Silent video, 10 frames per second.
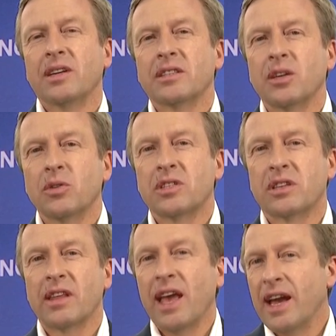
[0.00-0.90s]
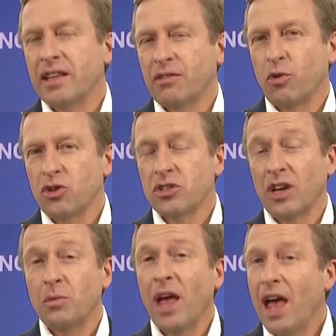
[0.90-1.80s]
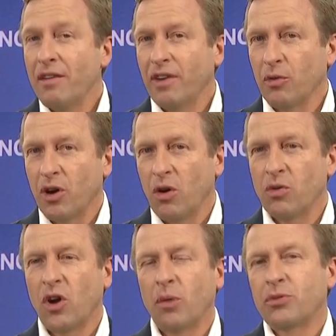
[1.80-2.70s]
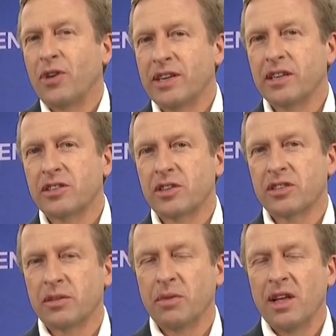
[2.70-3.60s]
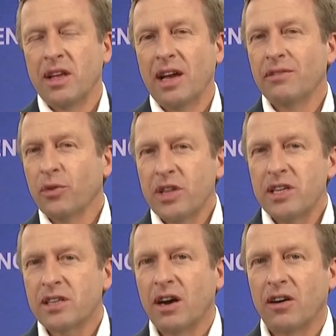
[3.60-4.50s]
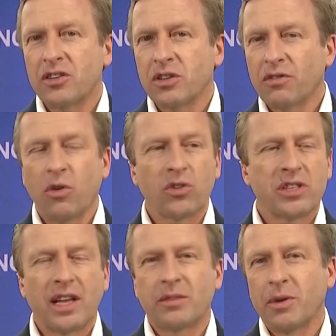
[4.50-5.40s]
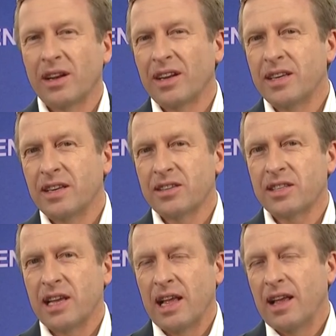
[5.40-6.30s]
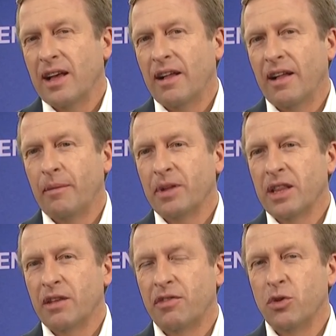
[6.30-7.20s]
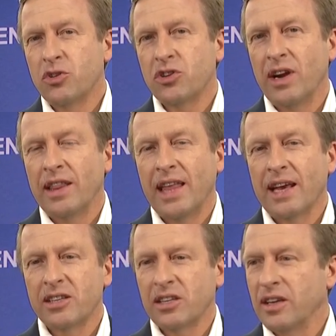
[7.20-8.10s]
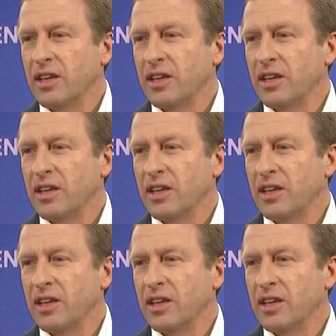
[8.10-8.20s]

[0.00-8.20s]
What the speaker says: So it's the 8th version, and we have our own operating system. And for these cars, of course, that will lead us in the future, and that is